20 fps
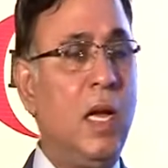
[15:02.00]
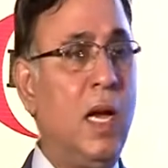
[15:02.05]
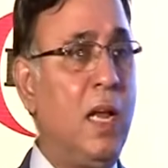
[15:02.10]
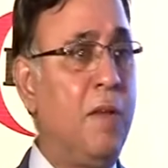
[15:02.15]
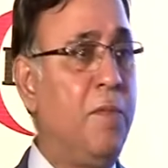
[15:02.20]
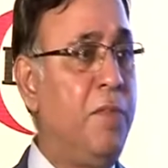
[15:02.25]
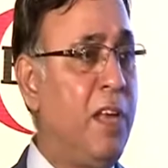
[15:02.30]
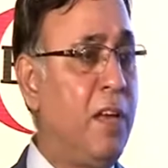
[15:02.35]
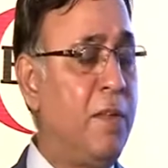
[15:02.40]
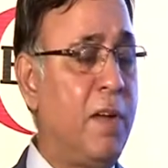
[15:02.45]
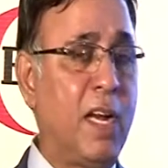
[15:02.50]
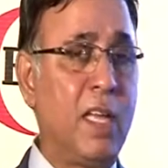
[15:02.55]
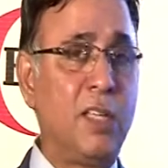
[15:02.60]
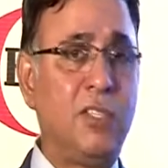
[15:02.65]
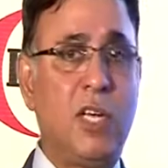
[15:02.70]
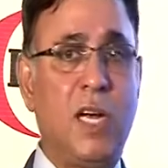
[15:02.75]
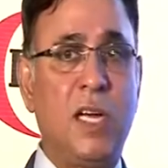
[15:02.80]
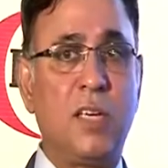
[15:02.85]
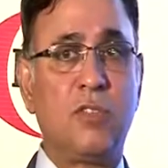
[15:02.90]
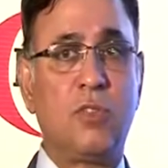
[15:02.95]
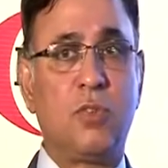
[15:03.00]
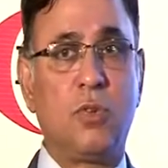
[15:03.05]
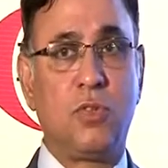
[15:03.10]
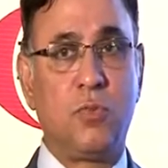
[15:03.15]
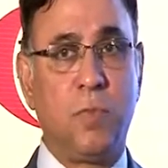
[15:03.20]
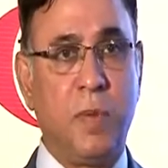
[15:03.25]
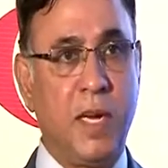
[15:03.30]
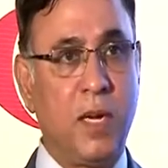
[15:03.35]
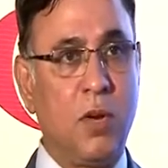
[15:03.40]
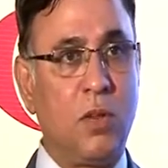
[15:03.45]
And we have had a chance to
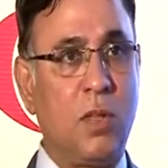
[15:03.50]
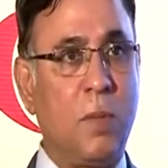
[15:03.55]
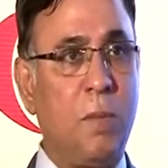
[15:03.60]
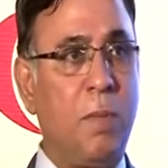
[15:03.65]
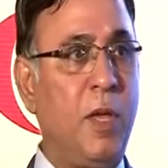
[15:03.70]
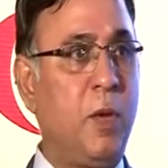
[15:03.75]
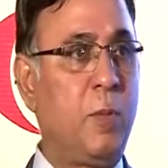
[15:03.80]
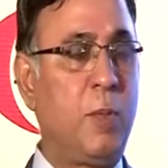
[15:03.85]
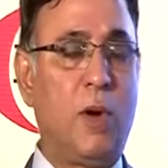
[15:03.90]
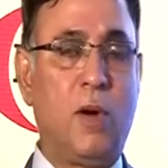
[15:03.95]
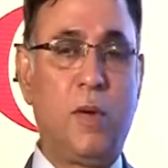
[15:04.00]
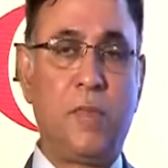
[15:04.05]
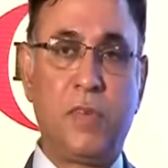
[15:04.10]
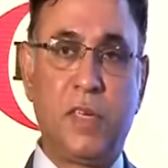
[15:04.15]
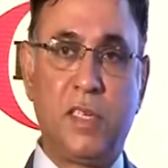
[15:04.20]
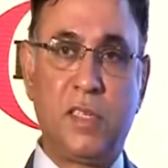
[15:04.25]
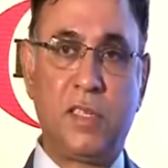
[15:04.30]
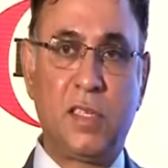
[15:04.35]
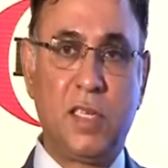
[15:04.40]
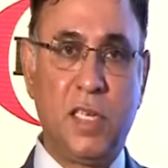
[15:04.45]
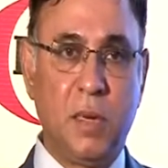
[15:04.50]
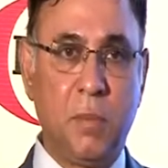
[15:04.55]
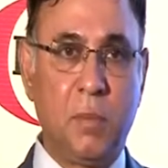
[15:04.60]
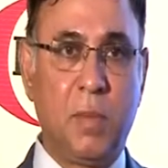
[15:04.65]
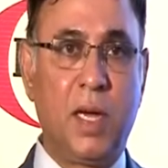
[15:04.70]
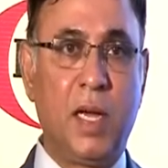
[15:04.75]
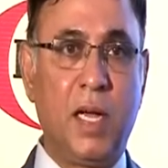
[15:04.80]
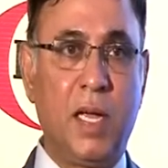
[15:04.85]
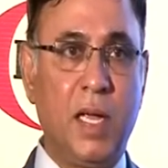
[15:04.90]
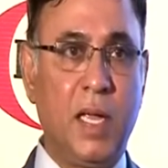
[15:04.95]
speak to the PMO office in
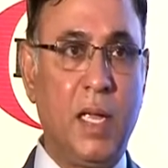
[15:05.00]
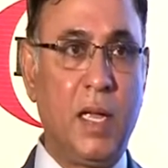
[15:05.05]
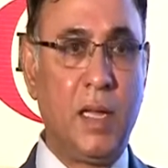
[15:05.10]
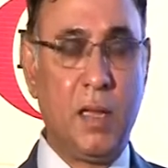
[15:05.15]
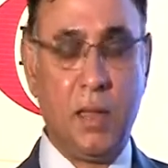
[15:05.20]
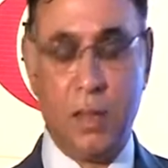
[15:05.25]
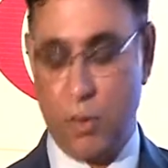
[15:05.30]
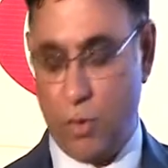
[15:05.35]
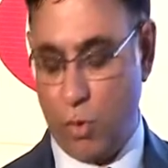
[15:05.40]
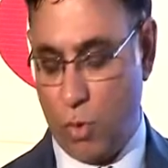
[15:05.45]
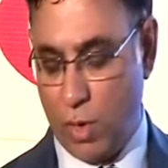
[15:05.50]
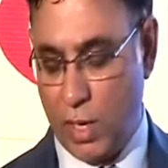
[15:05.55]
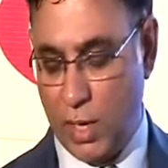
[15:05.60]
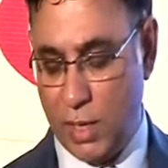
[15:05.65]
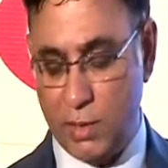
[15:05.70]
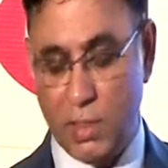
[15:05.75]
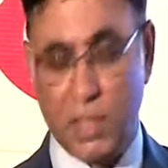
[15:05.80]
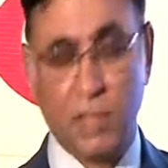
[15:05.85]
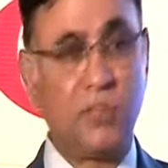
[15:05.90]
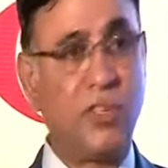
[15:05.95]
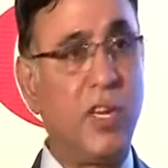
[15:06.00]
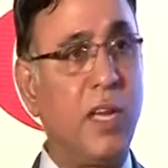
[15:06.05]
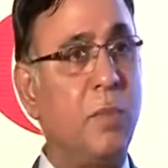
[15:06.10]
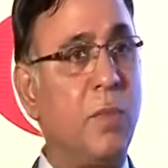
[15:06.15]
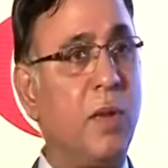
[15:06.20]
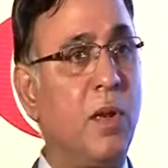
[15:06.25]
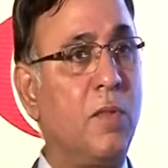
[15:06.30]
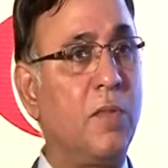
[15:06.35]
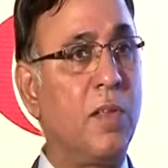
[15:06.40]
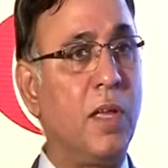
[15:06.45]
my role as a
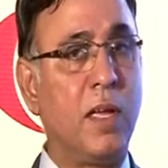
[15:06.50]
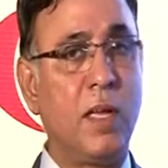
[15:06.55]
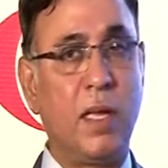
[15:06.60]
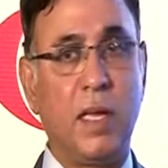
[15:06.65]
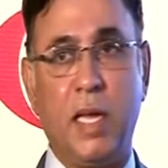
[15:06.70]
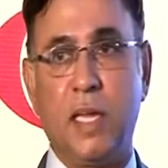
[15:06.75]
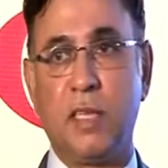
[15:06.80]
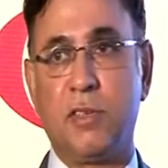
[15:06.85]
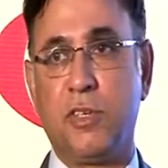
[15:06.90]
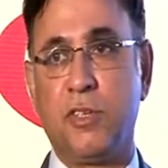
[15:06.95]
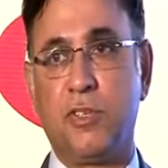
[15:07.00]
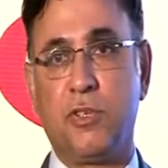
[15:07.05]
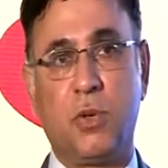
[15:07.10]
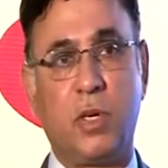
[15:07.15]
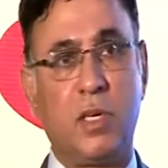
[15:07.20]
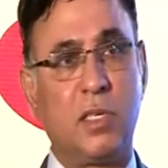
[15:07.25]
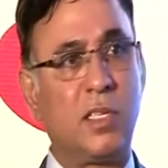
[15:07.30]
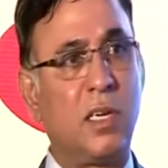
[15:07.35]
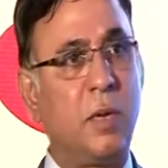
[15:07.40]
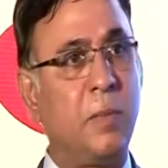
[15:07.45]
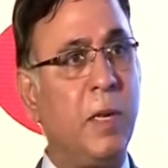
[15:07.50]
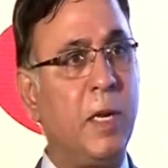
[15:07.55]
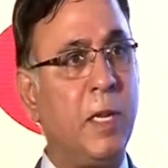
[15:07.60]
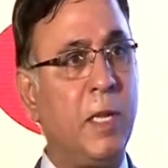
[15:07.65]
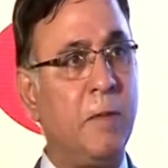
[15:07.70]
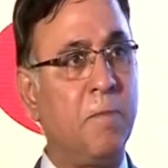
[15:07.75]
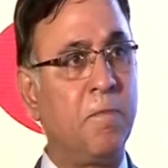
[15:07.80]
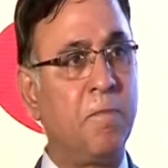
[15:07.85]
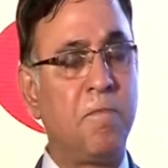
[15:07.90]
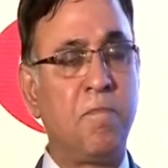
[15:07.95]
chairman of the Health Insurance
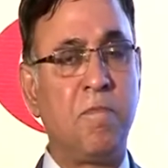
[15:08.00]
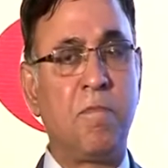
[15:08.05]
Committee.